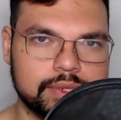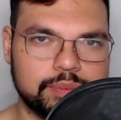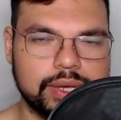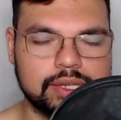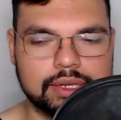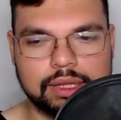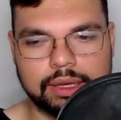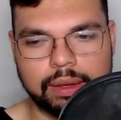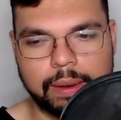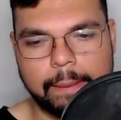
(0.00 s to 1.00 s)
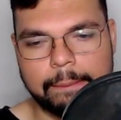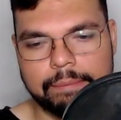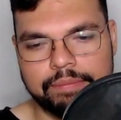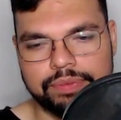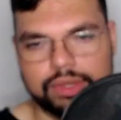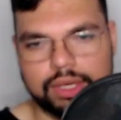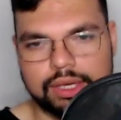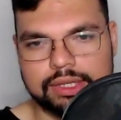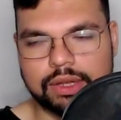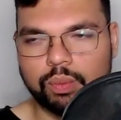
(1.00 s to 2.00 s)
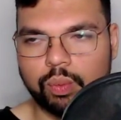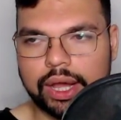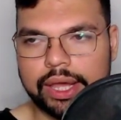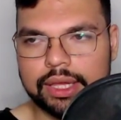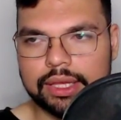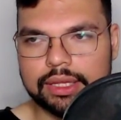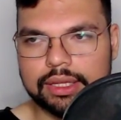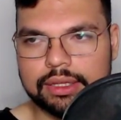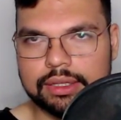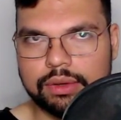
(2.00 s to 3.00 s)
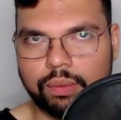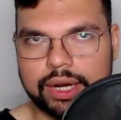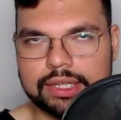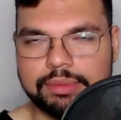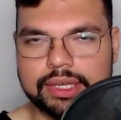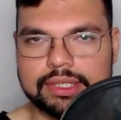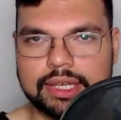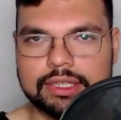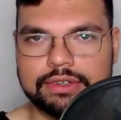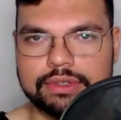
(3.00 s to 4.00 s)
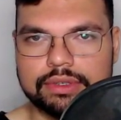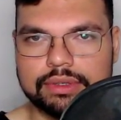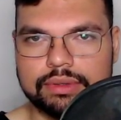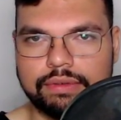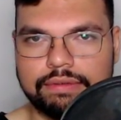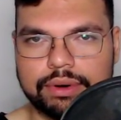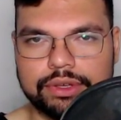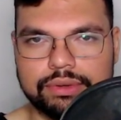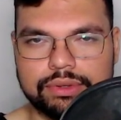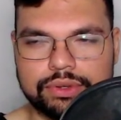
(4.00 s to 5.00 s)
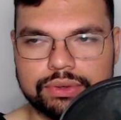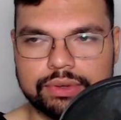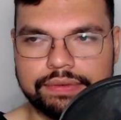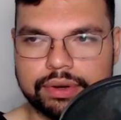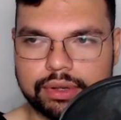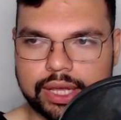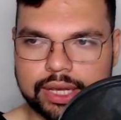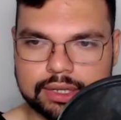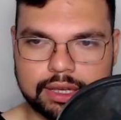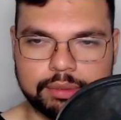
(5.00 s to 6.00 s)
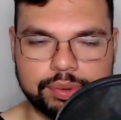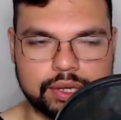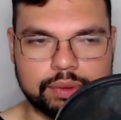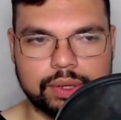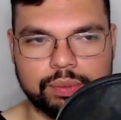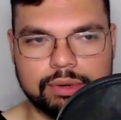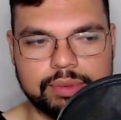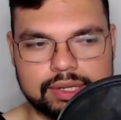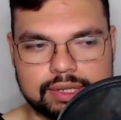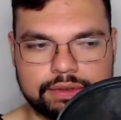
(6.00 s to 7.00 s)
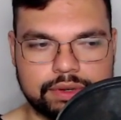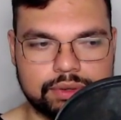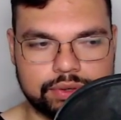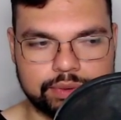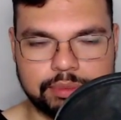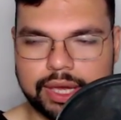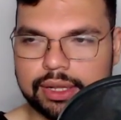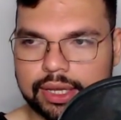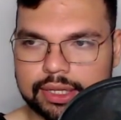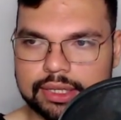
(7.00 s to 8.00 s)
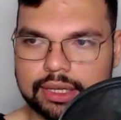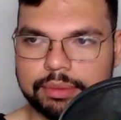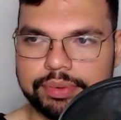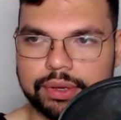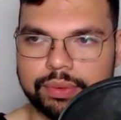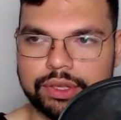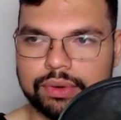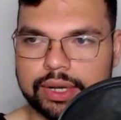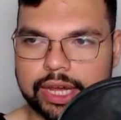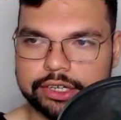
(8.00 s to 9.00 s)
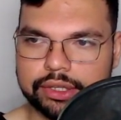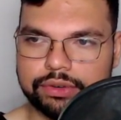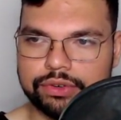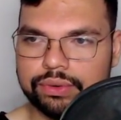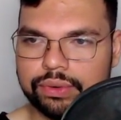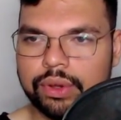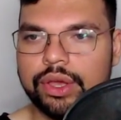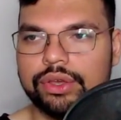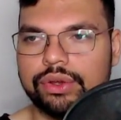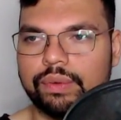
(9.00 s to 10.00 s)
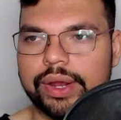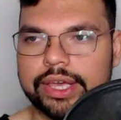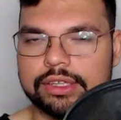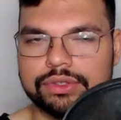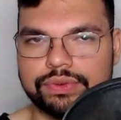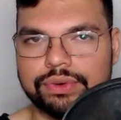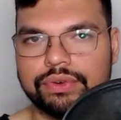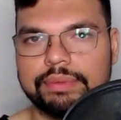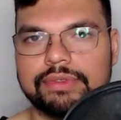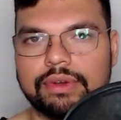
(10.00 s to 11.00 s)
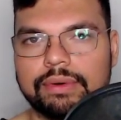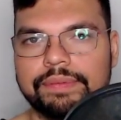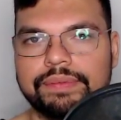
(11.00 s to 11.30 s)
basically, he said, why does it make sense for you to, if you're a legacy company, it wouldn't make sense for you to remain a legacy company when you could actually do your raise through crypto.